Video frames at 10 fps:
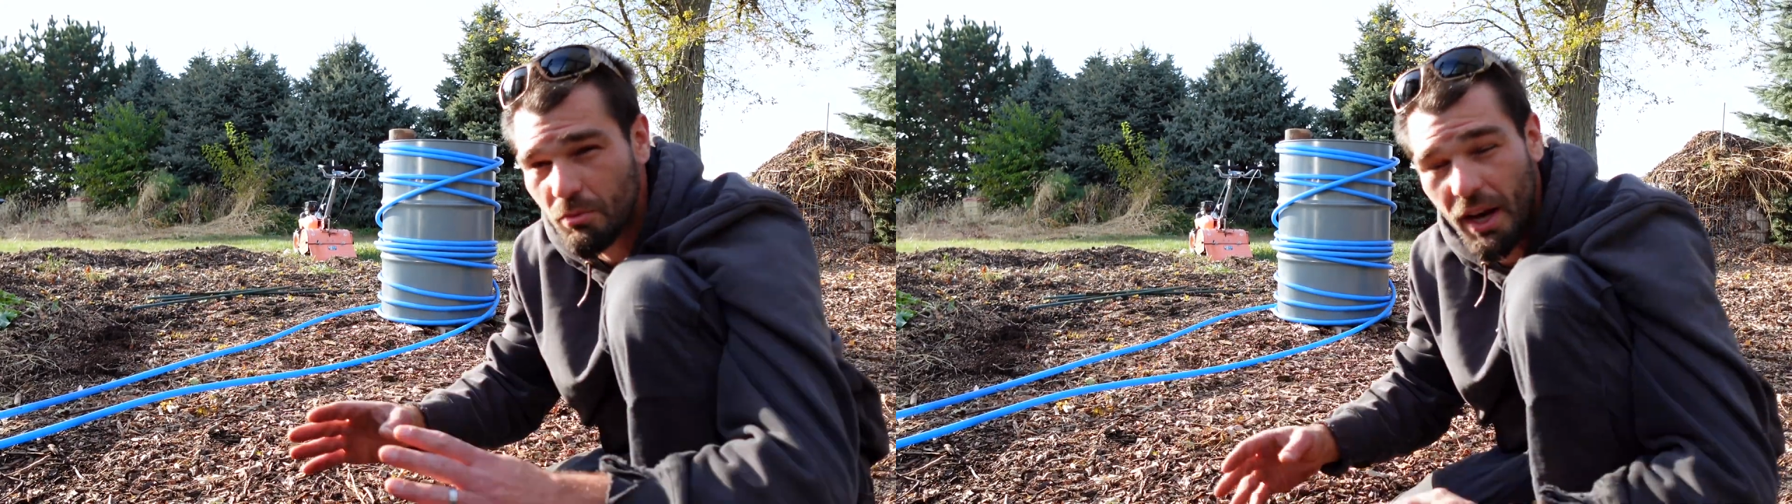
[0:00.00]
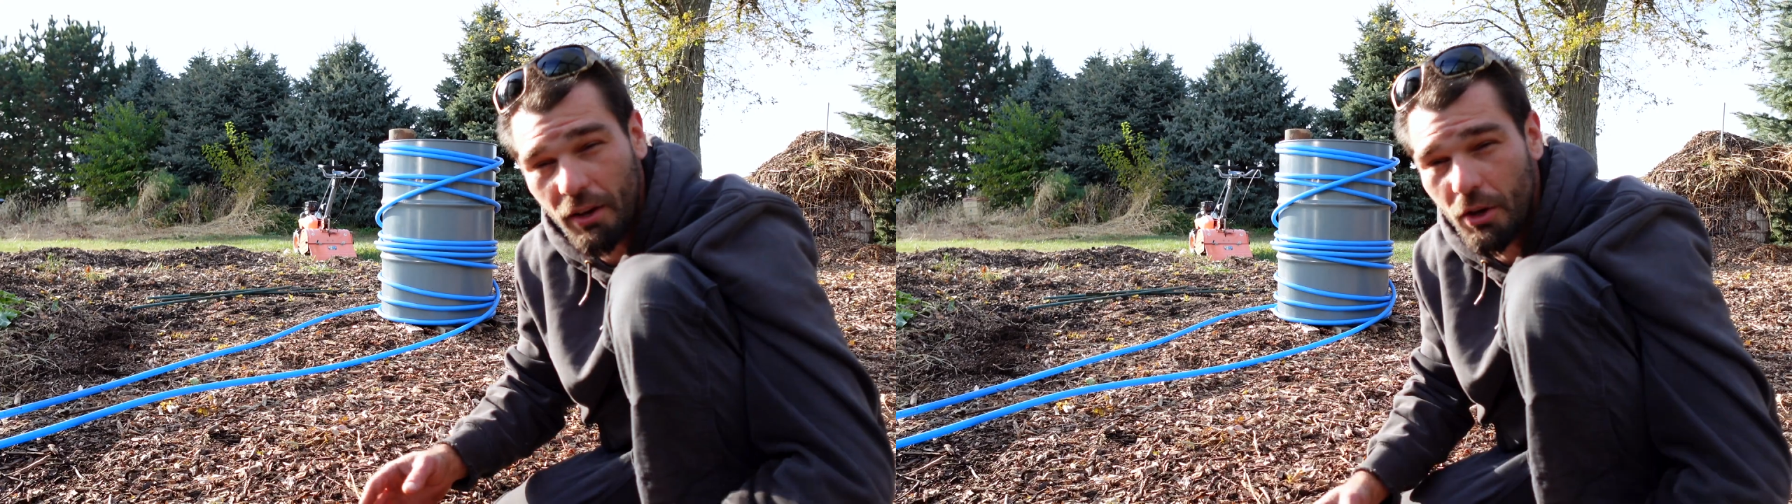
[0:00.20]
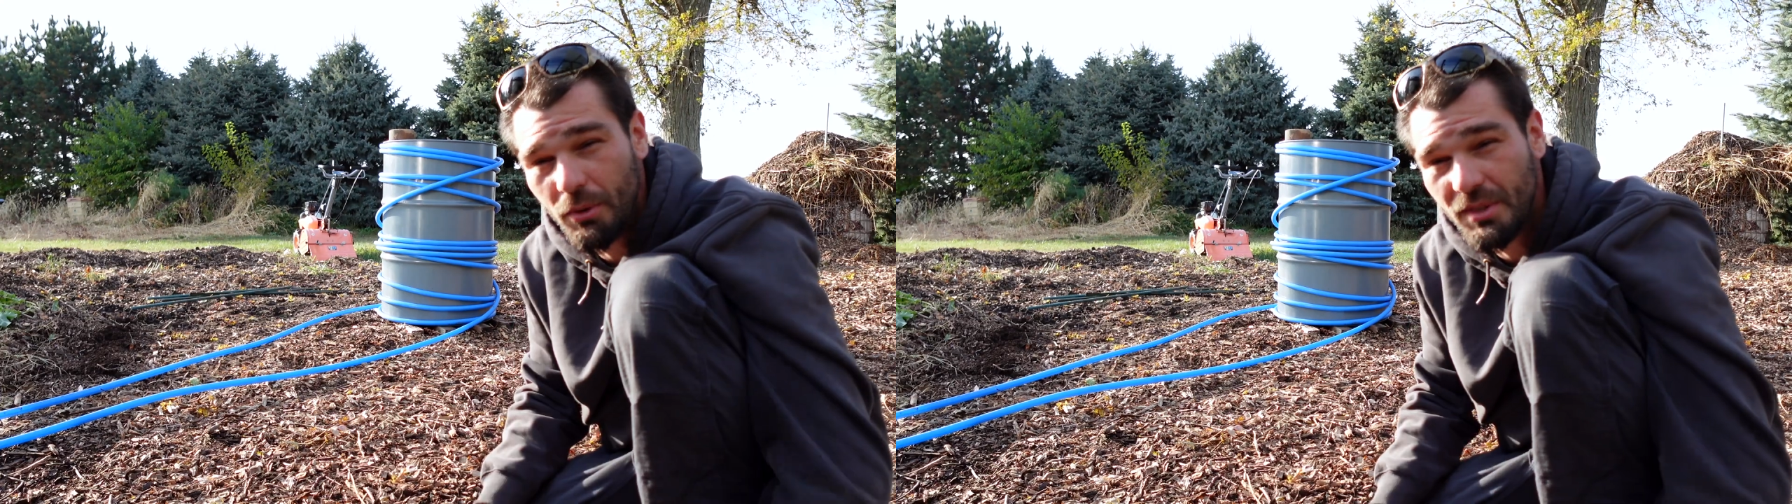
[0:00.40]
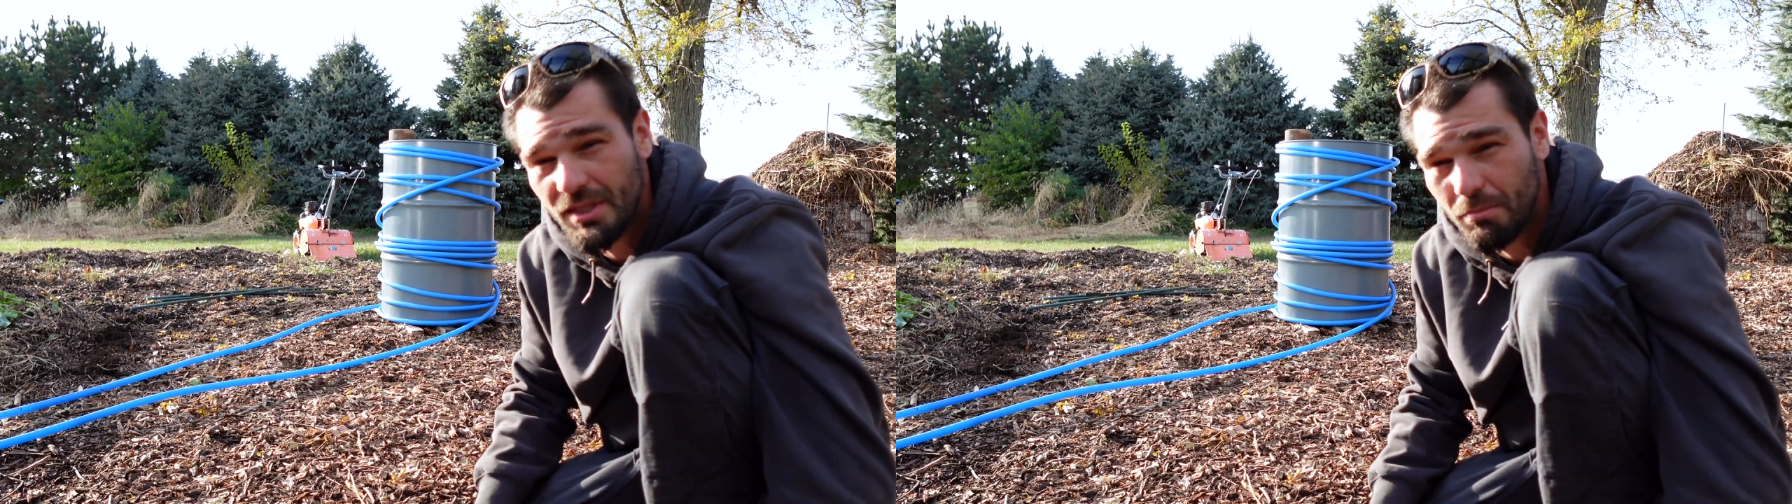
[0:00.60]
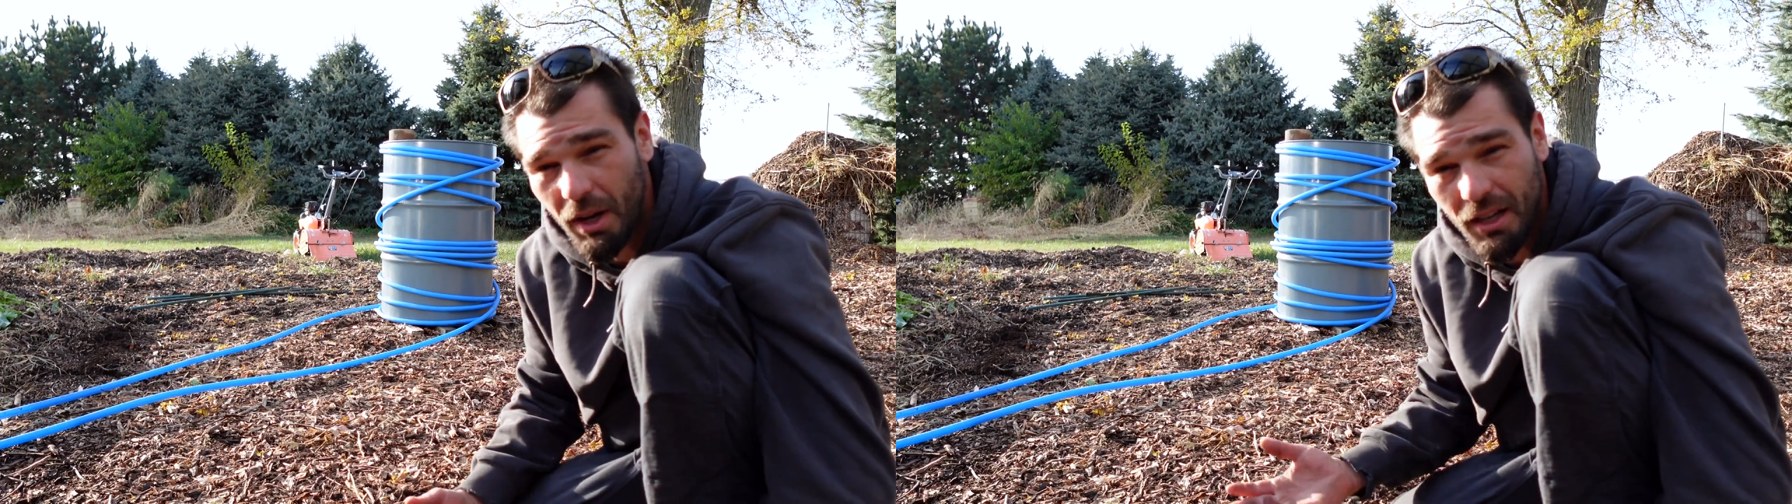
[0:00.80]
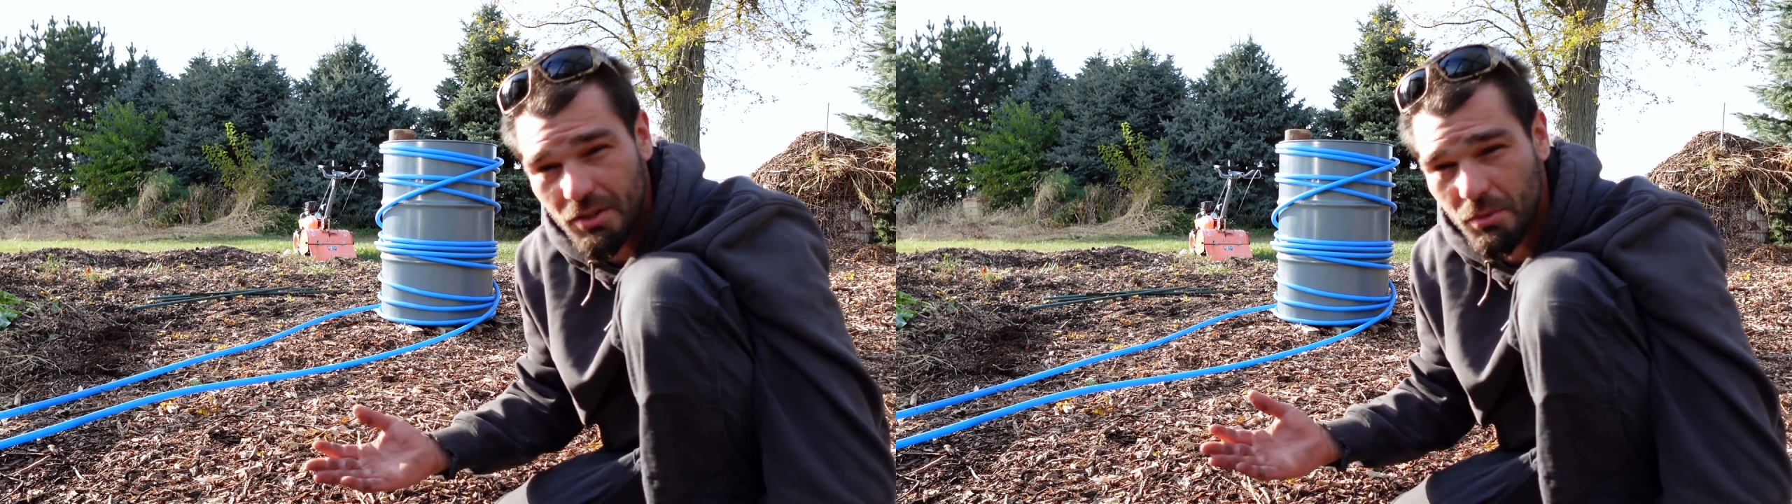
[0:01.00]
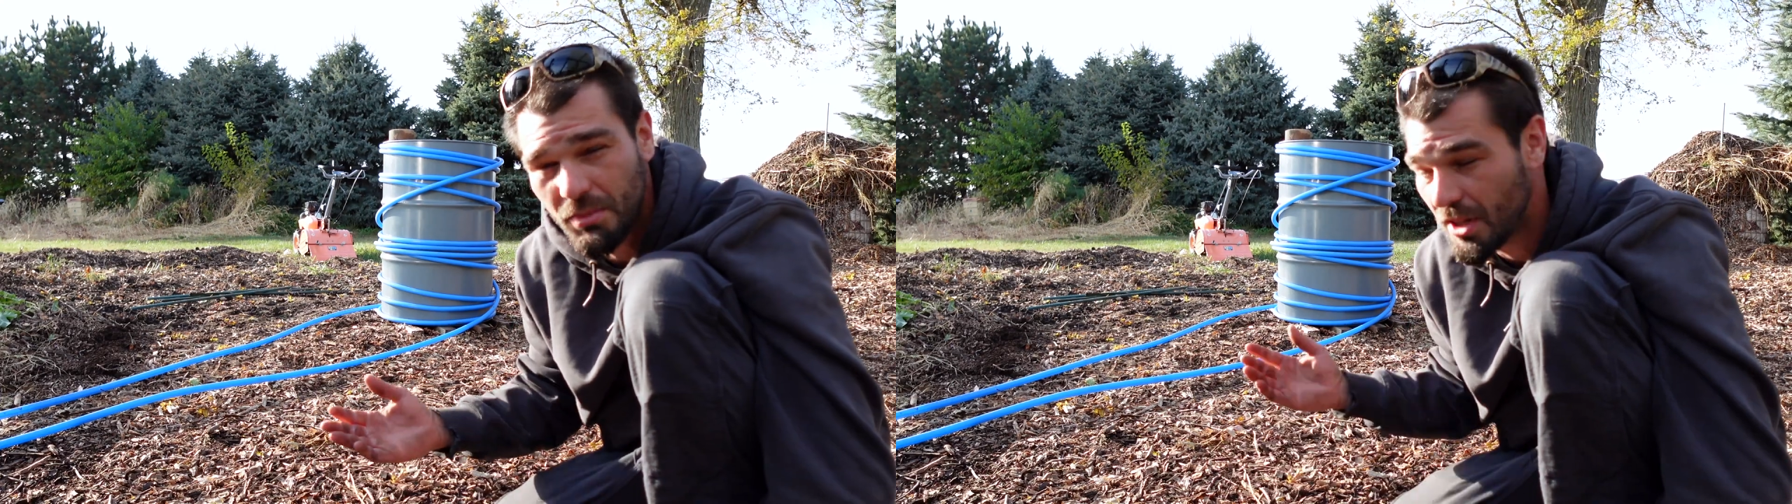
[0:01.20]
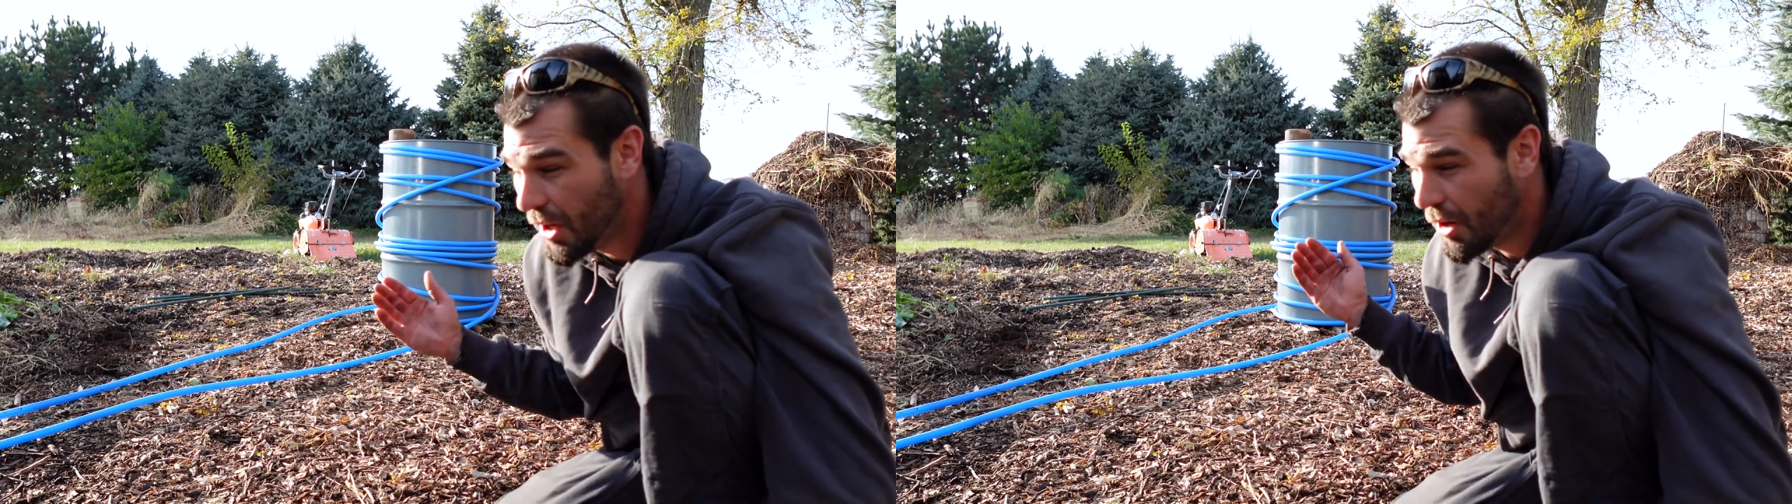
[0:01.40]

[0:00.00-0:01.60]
raccoons, possums